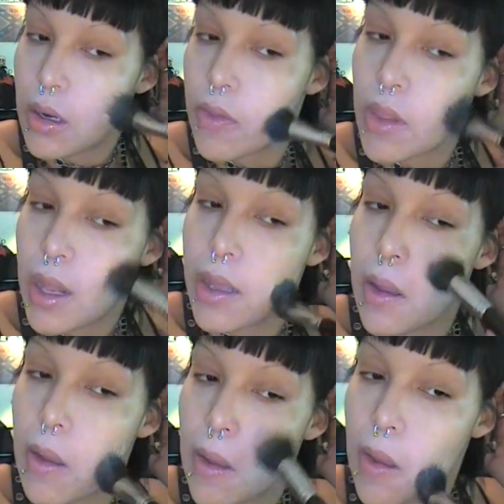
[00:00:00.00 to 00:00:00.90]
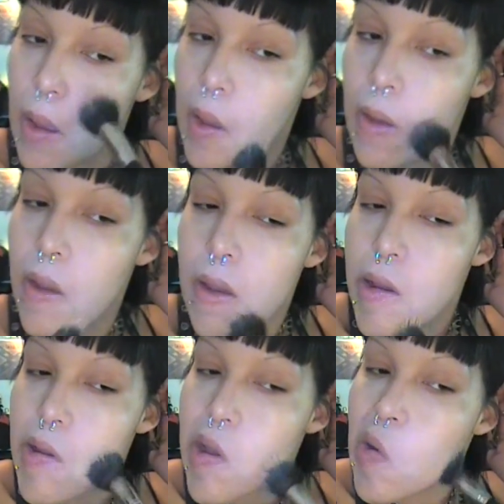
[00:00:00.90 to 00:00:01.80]
And then I
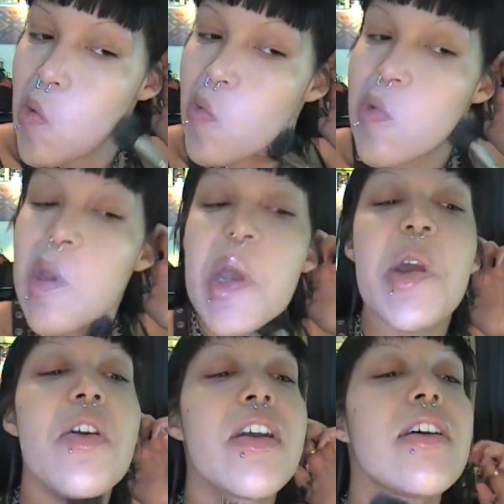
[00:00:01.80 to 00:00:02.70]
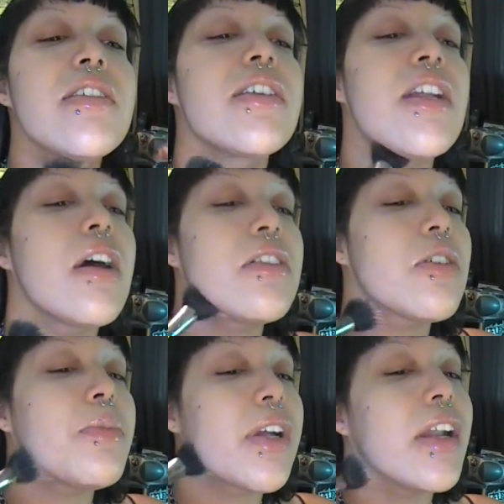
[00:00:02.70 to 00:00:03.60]
go over the areas, and I
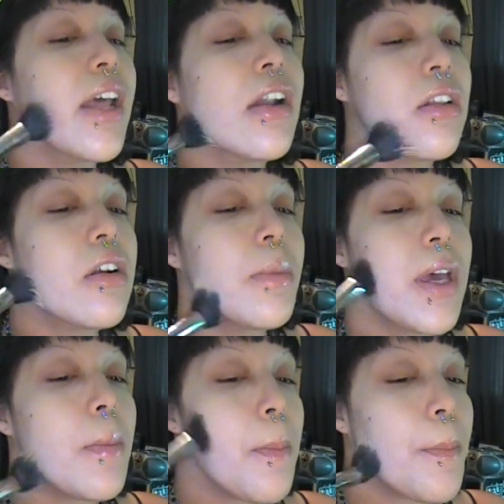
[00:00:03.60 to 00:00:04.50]
also bring it down a little bit.